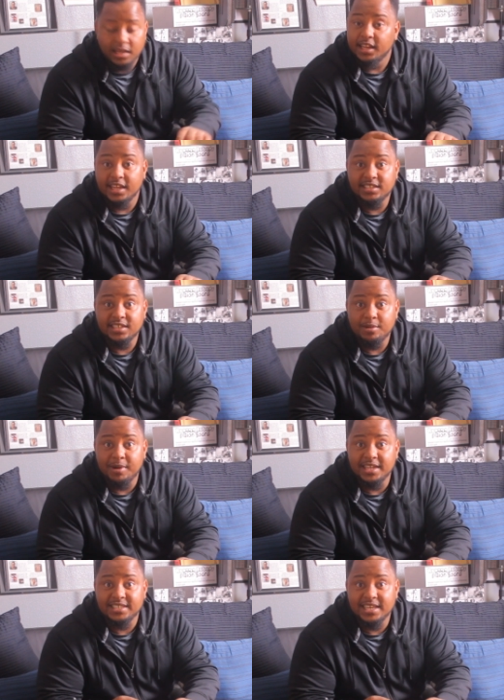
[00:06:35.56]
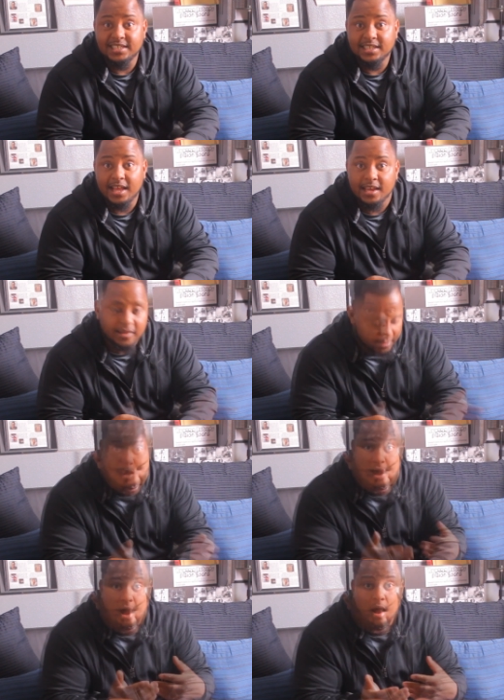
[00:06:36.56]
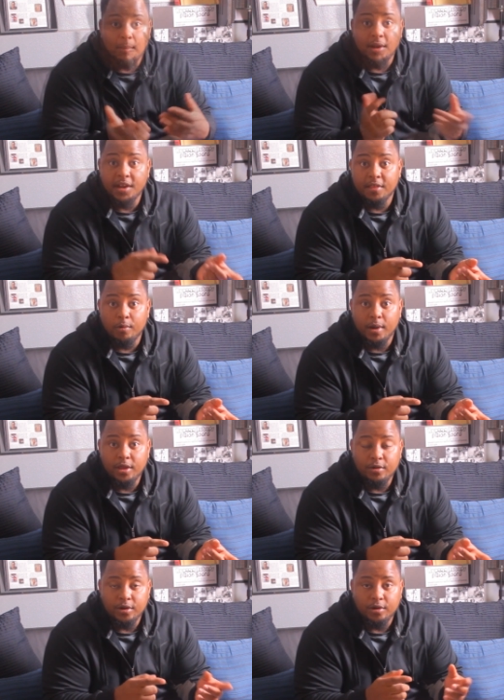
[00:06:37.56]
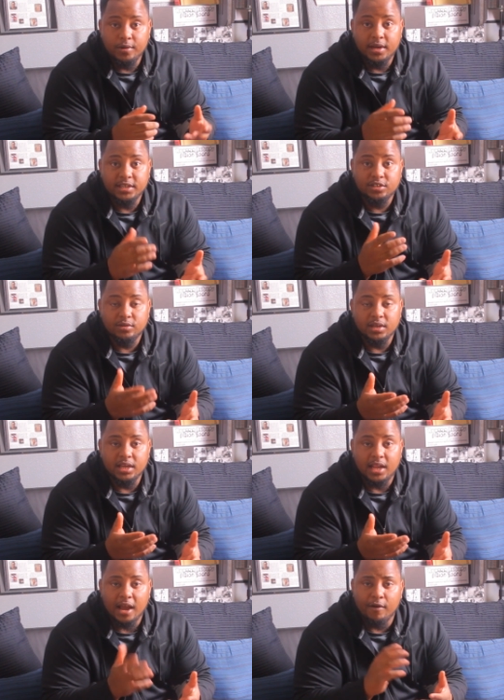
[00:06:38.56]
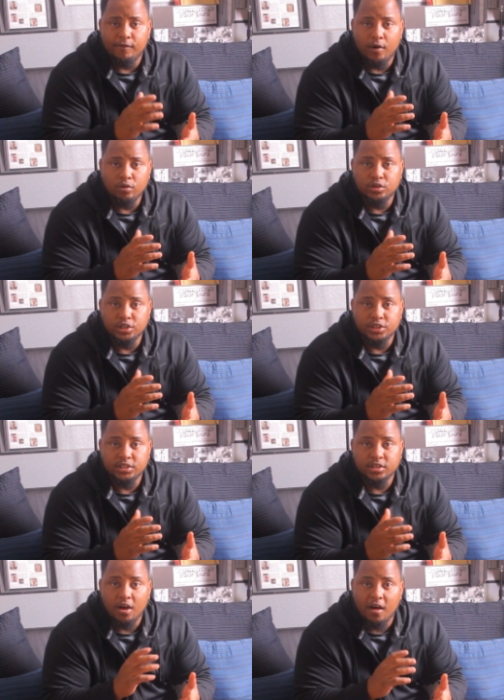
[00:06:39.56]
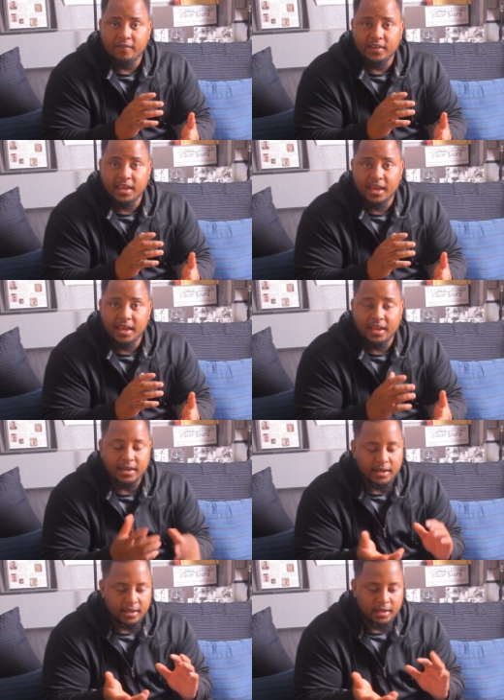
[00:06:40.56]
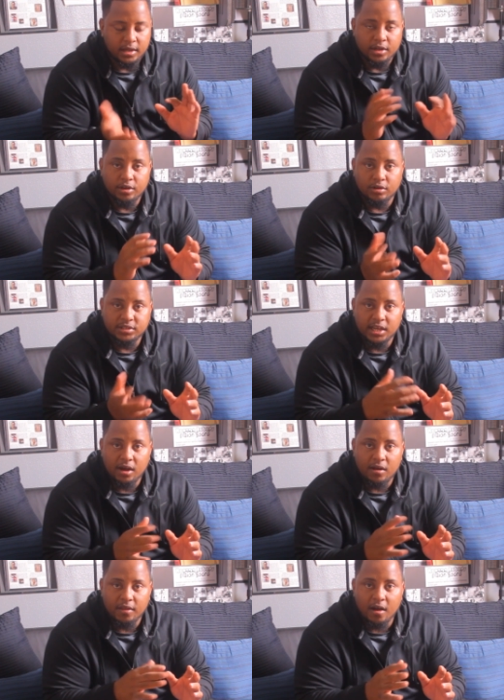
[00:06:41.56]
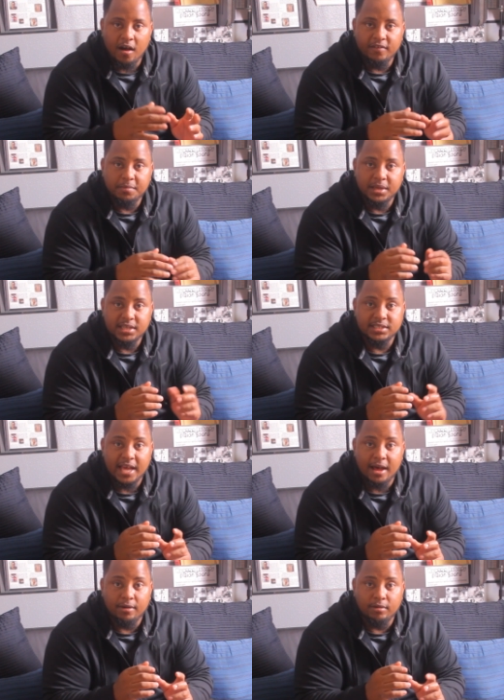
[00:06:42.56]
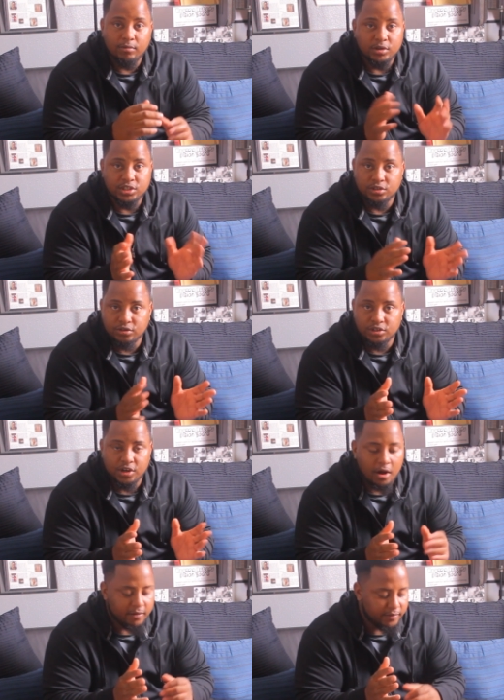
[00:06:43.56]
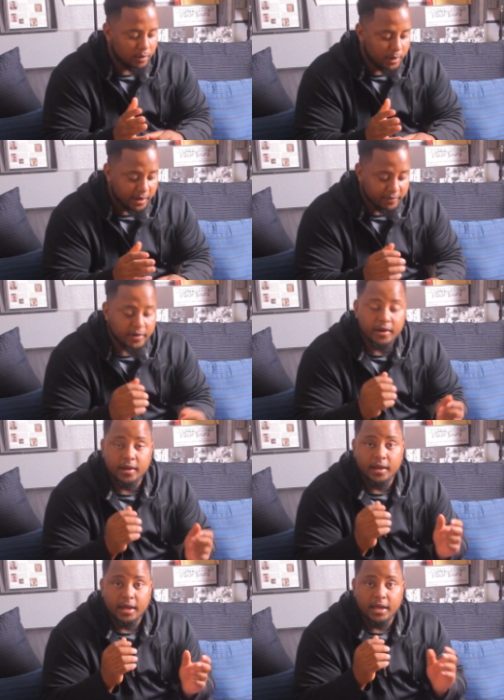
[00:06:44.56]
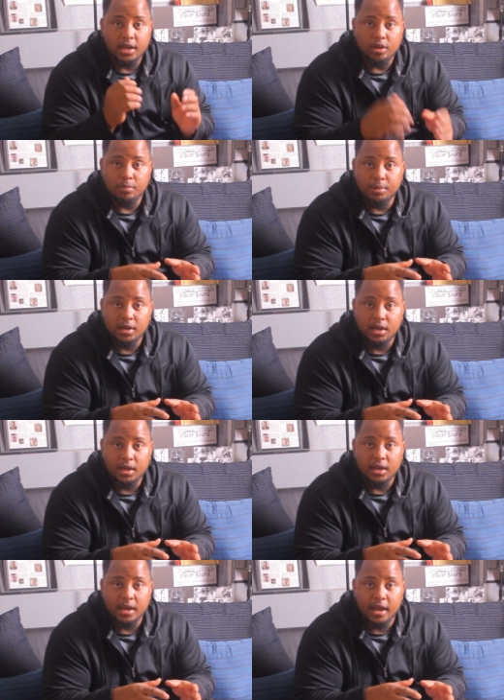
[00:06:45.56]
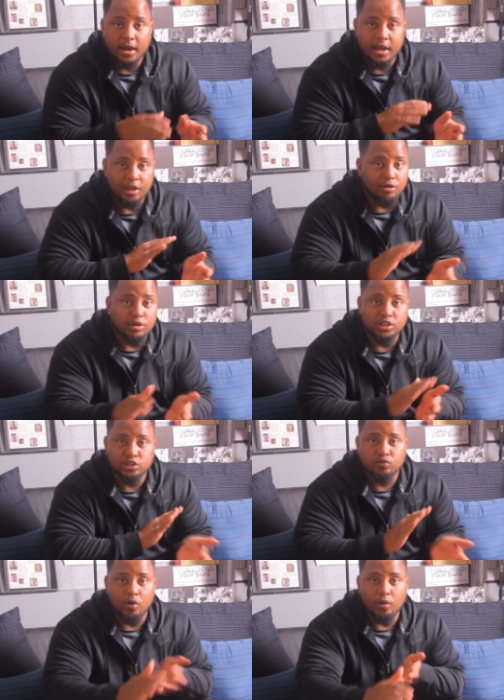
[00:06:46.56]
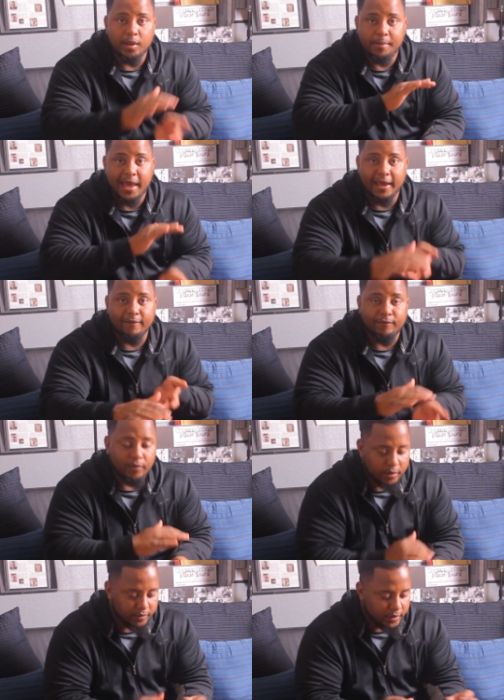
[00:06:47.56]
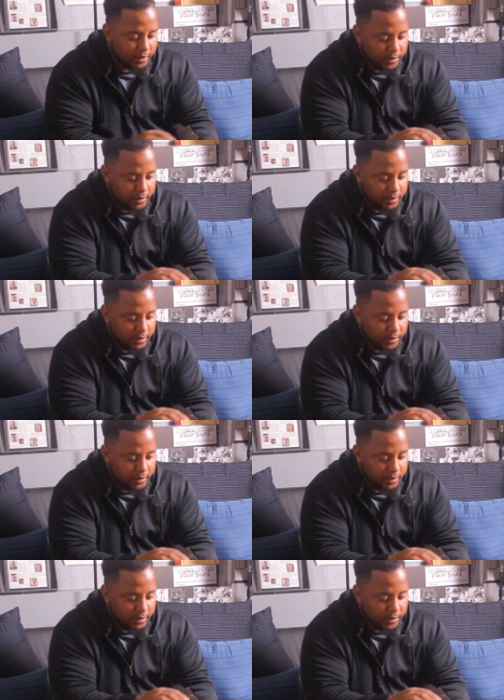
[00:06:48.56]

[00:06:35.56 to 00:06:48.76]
Let's see what it tastes like. Another way you can do it is you can get like a Folgers coffee can. You know, take all the coffee beans out once you use your coffee or whatever, and then you put it in there and you can just roll it back and forth.